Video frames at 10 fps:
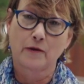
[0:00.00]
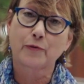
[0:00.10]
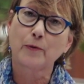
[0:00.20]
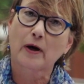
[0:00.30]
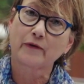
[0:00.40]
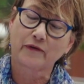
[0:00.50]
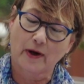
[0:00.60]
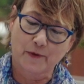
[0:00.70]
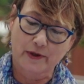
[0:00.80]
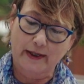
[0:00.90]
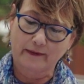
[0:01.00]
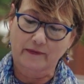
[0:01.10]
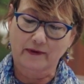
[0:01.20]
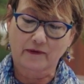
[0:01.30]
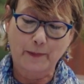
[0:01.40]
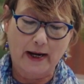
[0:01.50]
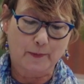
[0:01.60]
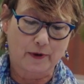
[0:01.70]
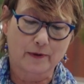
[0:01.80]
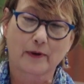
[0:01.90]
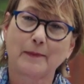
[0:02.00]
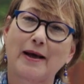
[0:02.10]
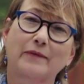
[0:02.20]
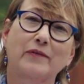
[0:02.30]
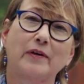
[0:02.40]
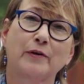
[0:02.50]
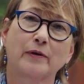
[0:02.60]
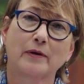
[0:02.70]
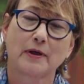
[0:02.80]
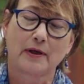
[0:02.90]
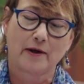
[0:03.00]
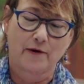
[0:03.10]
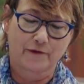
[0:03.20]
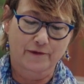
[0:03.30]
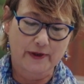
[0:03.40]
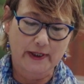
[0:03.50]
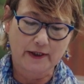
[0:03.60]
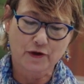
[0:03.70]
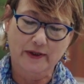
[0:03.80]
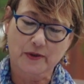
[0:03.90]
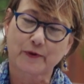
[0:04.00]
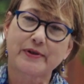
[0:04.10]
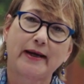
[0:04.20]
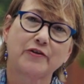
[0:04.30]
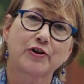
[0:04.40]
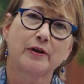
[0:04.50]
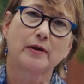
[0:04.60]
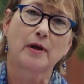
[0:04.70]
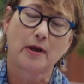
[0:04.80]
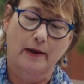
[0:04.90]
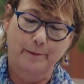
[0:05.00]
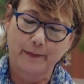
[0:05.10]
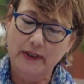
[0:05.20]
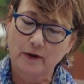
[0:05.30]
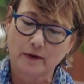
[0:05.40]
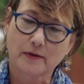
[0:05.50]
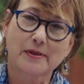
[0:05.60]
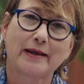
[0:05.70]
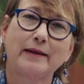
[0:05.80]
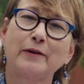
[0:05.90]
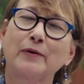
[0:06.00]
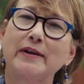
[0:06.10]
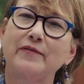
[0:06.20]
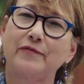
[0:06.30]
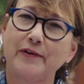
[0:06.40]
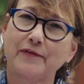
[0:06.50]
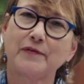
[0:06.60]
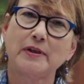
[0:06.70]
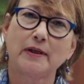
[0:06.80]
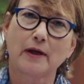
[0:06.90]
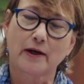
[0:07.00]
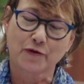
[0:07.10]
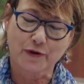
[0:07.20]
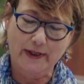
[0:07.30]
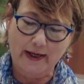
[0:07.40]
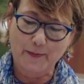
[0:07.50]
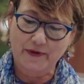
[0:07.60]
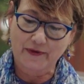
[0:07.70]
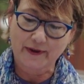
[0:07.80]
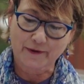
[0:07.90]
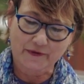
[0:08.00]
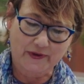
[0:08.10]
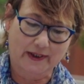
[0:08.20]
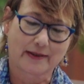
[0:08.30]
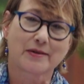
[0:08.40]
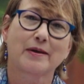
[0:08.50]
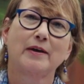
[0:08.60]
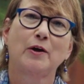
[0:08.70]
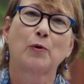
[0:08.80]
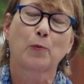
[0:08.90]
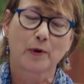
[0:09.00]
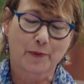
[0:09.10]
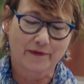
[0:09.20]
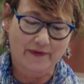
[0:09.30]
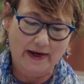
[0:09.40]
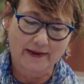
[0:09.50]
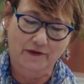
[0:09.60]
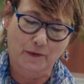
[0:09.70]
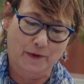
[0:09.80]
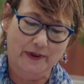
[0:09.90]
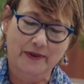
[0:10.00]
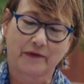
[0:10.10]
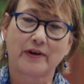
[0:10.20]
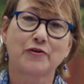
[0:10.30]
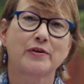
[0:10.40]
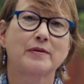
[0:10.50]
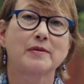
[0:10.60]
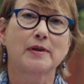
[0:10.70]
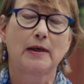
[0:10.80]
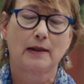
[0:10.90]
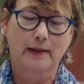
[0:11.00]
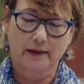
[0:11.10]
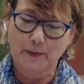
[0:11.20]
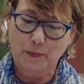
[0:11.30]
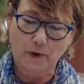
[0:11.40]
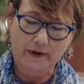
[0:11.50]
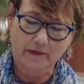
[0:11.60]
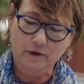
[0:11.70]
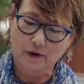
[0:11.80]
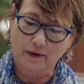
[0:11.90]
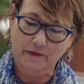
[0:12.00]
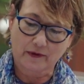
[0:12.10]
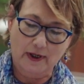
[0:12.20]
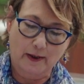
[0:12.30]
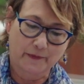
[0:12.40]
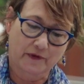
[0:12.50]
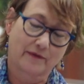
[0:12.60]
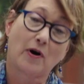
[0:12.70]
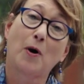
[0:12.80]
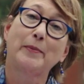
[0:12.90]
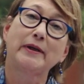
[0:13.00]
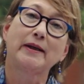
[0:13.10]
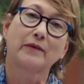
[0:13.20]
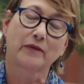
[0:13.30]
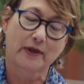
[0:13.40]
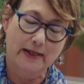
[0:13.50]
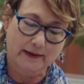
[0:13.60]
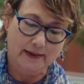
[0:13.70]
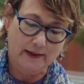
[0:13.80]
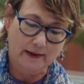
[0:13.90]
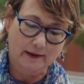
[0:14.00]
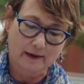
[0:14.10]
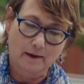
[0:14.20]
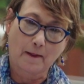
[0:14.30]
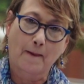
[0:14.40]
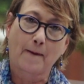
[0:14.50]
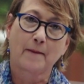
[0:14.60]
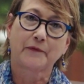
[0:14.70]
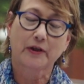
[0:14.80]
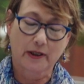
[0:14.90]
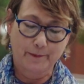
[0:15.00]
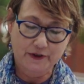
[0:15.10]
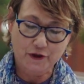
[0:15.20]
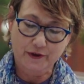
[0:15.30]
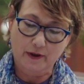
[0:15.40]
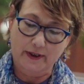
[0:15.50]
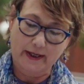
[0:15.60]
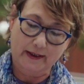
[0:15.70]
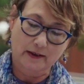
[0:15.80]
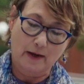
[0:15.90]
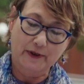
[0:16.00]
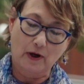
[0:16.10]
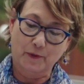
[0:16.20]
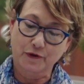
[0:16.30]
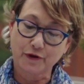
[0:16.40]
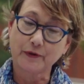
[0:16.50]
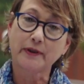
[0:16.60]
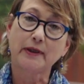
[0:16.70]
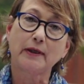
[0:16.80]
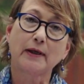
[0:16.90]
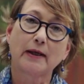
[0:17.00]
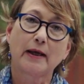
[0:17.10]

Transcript: Through our Summer Nights at Spac program last year, free transportation, meals, and nearly 1,500 amphitheater tickets were provided to organizations like the Boys and Girls Clubs of Albany and Schenectady, the Commission on Economic Opportunity,